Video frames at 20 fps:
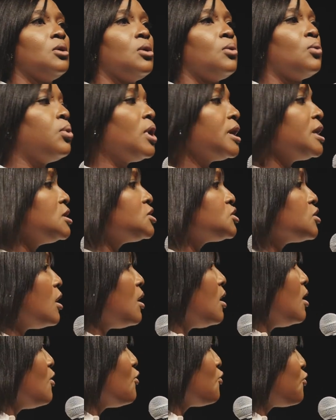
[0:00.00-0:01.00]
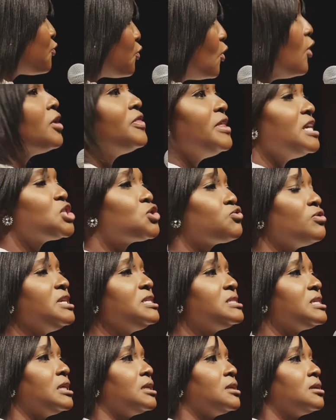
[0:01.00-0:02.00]
What is your for this
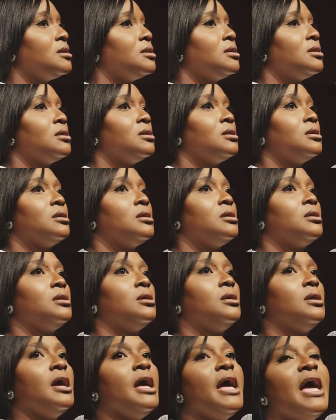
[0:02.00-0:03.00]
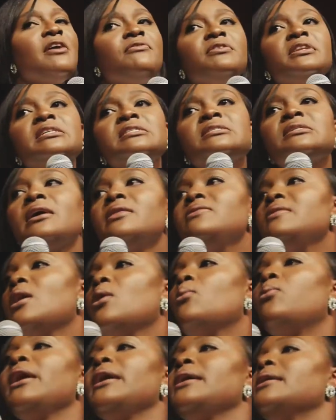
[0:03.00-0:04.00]
reason? Heaven is sitting
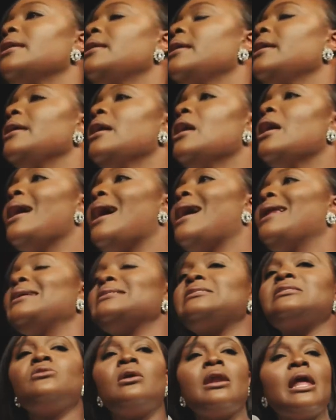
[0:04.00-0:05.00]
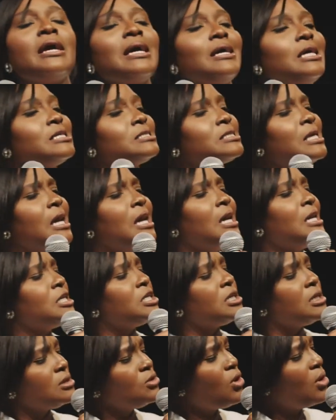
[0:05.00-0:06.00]
there waiting, and it's not like it's,
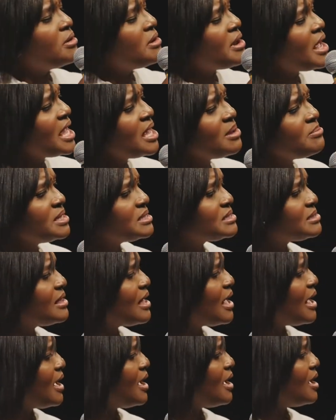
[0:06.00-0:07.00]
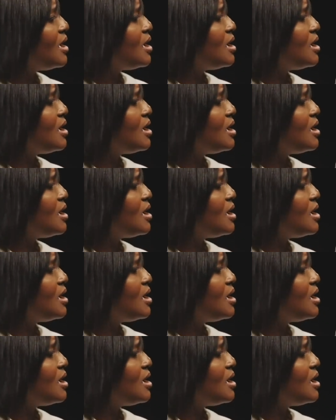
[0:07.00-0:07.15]
your name is there.